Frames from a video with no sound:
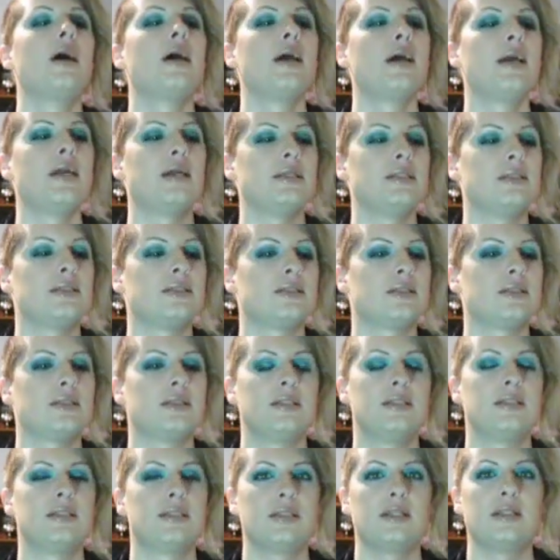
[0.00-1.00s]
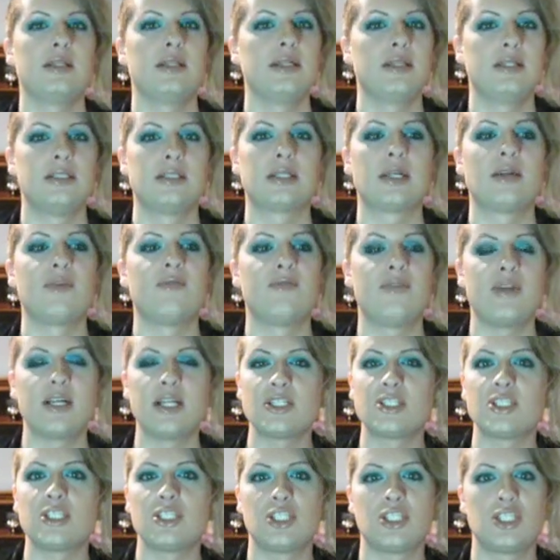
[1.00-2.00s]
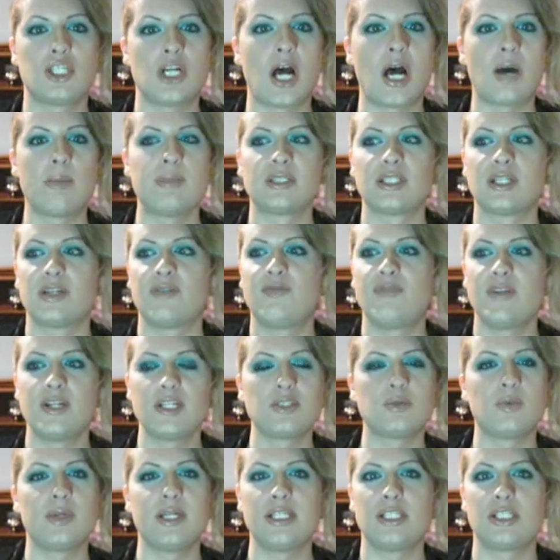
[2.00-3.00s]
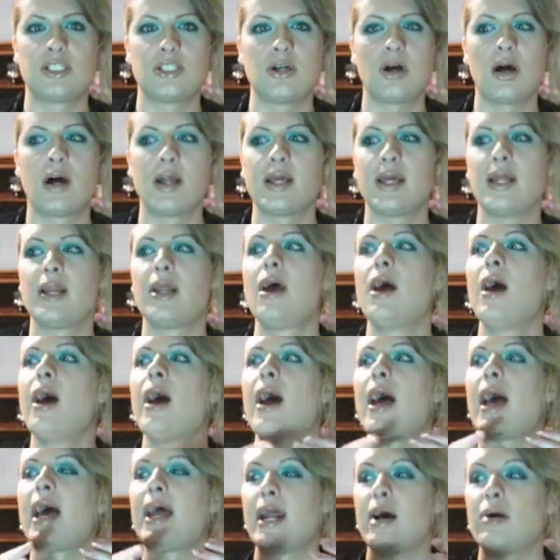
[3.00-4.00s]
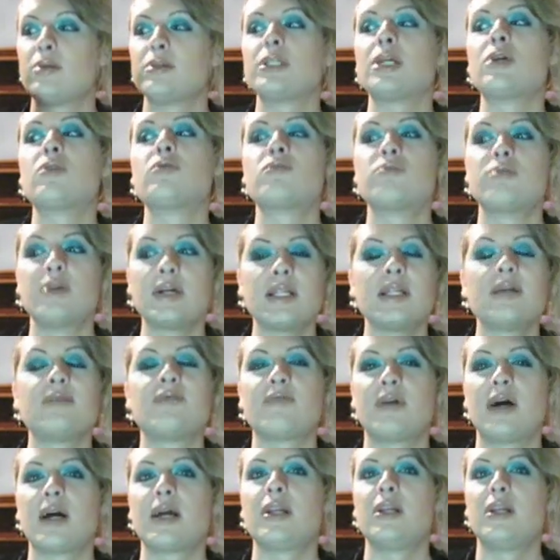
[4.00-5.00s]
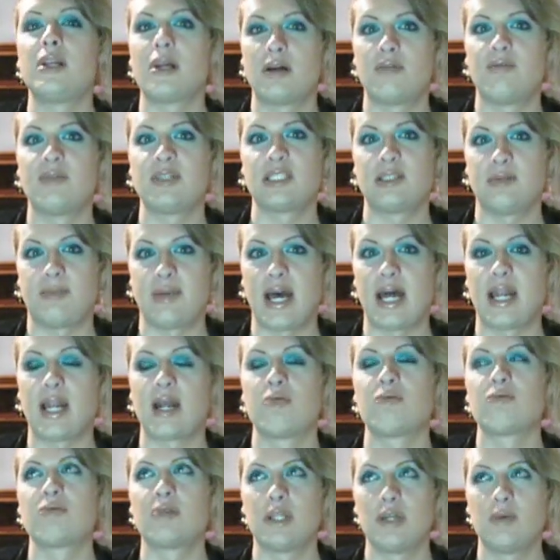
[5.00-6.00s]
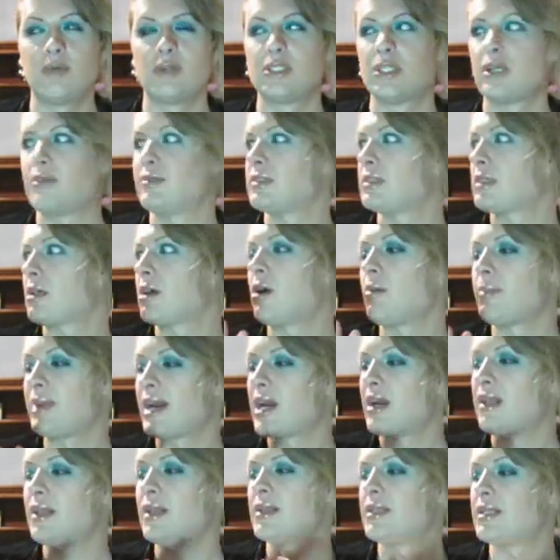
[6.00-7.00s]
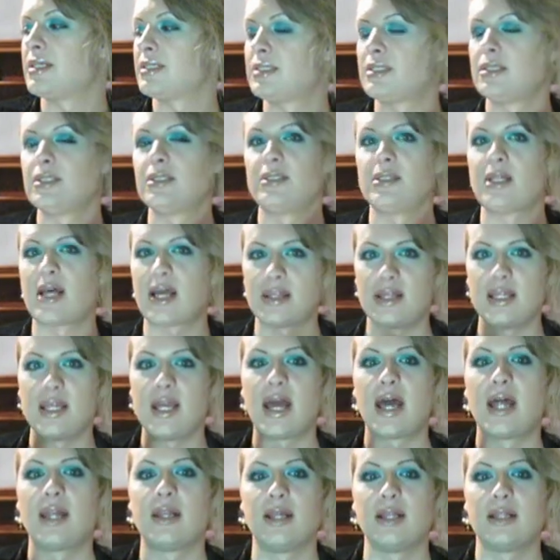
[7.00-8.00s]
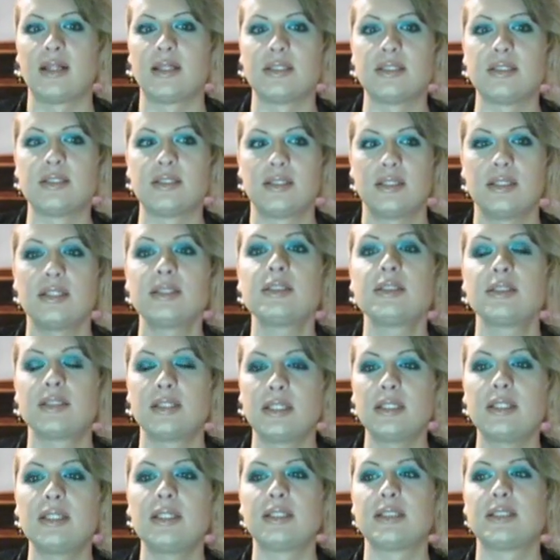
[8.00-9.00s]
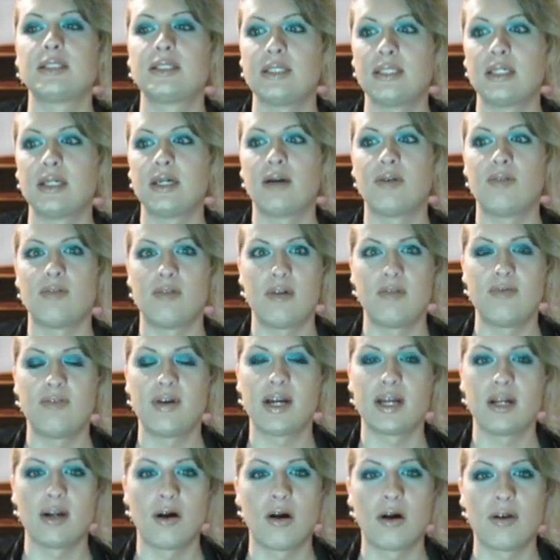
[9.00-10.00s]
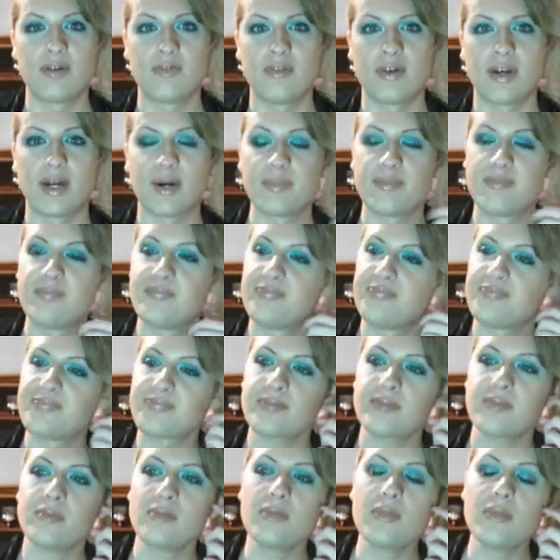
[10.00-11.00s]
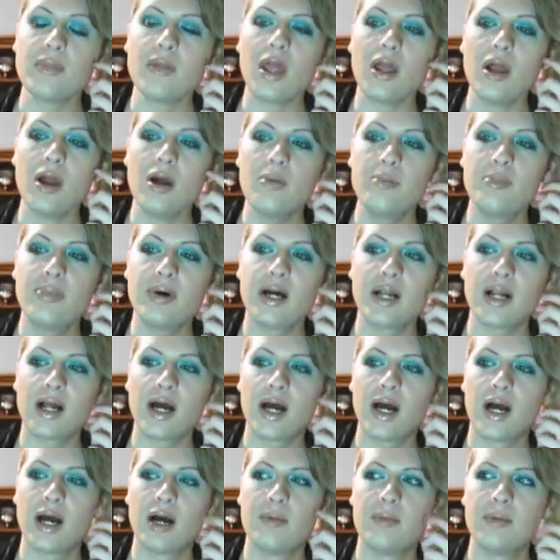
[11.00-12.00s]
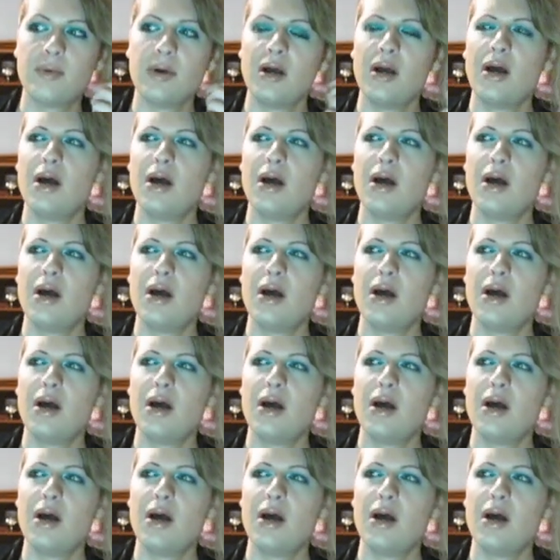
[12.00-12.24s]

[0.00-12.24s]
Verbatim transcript: He's he's he's gonna finish his job. He's gonna finish what he started. And I was like really fucking nervous about it. I really was nervous. Like oh my god, like this is not the end. Like this is this is literally a, a, a fucking horror film. But um,